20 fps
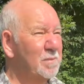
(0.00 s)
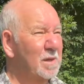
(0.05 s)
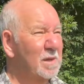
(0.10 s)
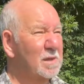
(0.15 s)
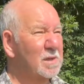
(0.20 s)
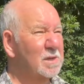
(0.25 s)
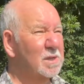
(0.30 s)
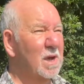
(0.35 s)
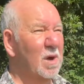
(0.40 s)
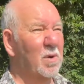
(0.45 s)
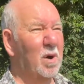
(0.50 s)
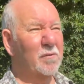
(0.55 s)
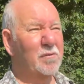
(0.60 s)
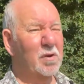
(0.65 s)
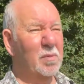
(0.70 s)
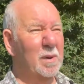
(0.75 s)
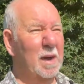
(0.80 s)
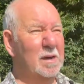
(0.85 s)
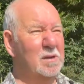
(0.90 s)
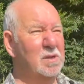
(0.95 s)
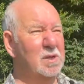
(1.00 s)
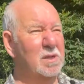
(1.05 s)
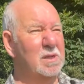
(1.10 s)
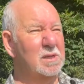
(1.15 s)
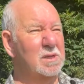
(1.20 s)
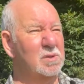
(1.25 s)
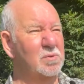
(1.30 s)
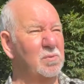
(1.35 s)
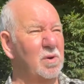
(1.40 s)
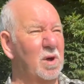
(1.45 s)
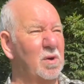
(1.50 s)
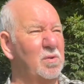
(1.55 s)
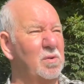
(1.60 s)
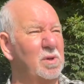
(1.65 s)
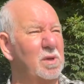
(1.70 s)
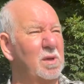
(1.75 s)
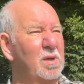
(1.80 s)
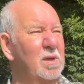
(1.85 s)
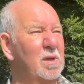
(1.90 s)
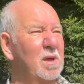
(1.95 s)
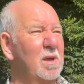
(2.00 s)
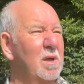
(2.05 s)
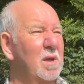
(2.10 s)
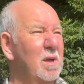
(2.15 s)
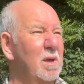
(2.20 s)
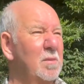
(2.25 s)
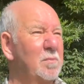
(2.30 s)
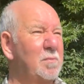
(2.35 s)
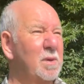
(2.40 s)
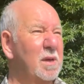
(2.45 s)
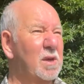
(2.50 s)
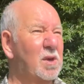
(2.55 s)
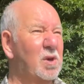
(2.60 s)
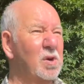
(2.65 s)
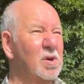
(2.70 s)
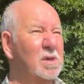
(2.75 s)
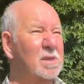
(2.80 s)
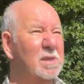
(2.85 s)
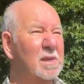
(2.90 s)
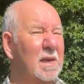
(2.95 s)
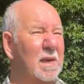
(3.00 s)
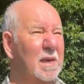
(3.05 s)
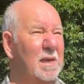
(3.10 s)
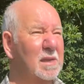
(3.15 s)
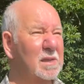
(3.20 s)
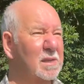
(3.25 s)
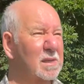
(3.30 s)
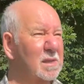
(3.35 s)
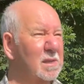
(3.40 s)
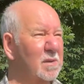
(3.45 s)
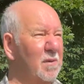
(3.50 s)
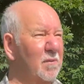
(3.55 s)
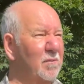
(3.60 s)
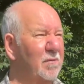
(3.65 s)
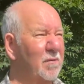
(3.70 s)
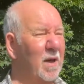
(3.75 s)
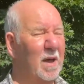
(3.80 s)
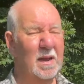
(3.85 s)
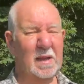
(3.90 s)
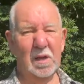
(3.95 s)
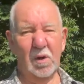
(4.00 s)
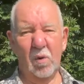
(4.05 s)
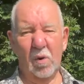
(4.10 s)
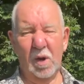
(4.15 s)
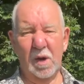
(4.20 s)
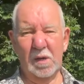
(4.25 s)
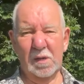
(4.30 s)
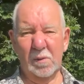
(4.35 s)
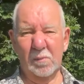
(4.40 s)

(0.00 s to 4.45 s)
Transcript: So I've come out to this road because it's fairly quiet.